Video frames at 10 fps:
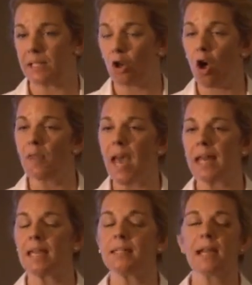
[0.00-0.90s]
And all that
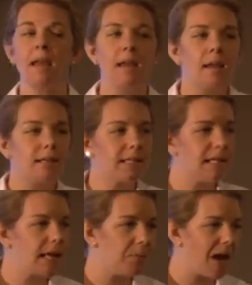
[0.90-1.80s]
is
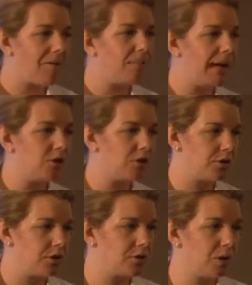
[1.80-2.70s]
anytime you have a major
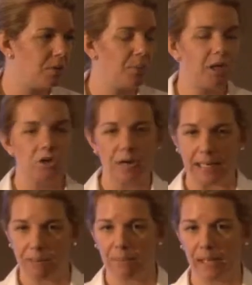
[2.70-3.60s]
surgery, we put a drain
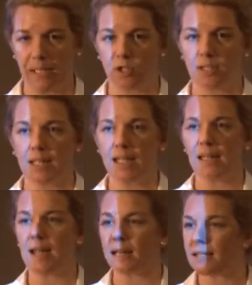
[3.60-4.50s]
in place just to get
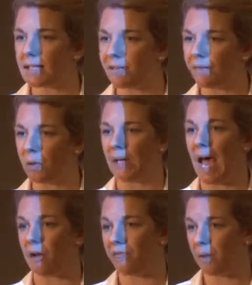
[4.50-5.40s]
that excessive fluid
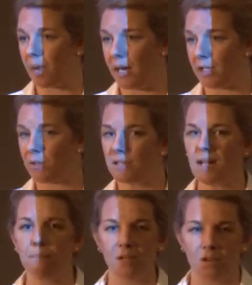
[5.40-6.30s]
out of your body so it's
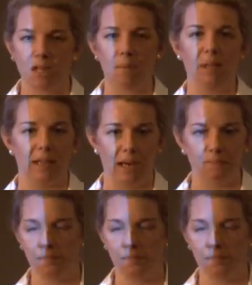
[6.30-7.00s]
not building up in there.